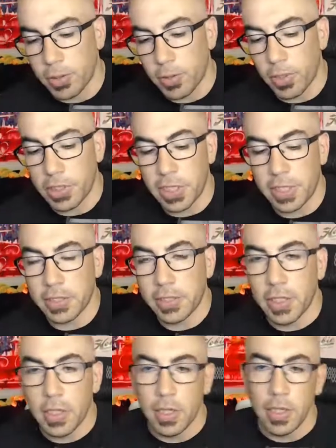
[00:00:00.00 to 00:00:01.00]
shore jigs.
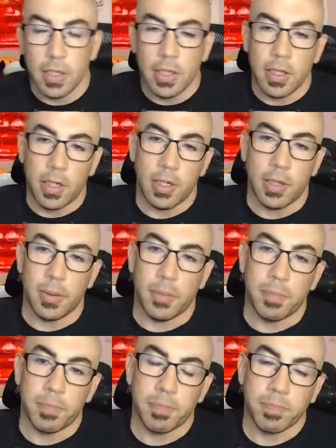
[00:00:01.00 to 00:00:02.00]

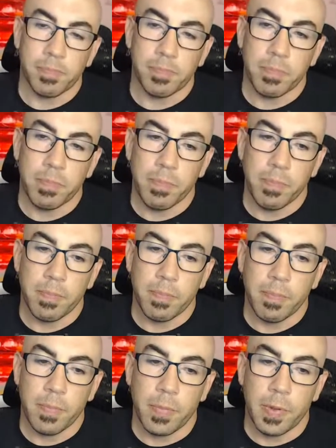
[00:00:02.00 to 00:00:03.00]
But
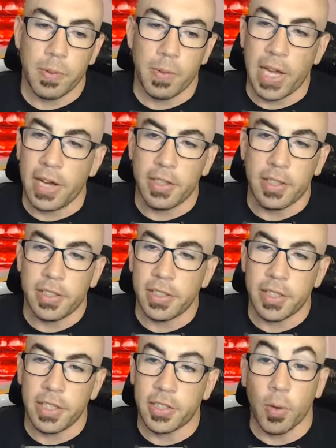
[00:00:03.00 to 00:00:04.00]
yeah,
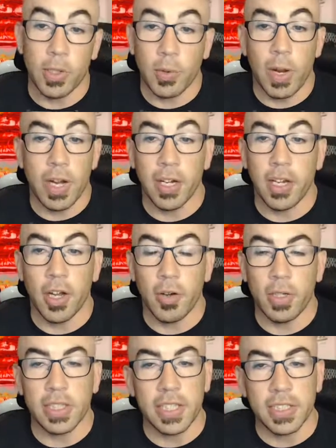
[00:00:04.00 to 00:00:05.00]
it's always ready to go.
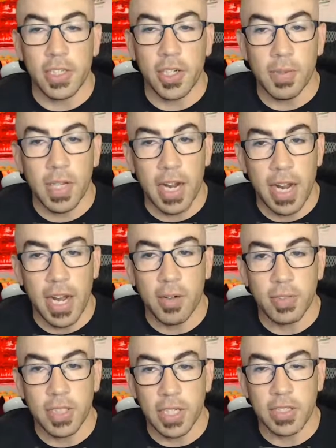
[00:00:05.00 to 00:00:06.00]
It's like stuff that I
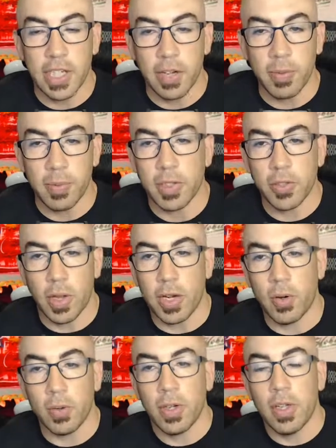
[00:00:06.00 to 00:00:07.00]
have set aside from there, so I
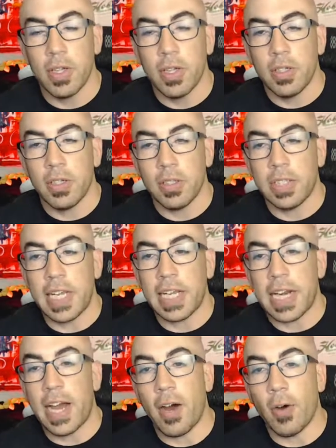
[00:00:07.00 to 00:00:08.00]
don't
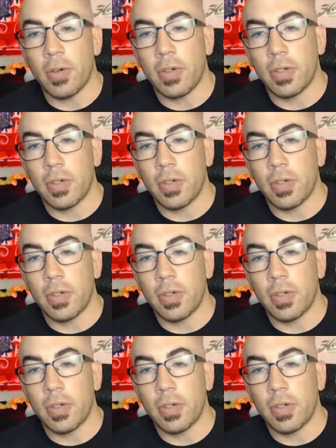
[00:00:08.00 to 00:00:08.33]
take it out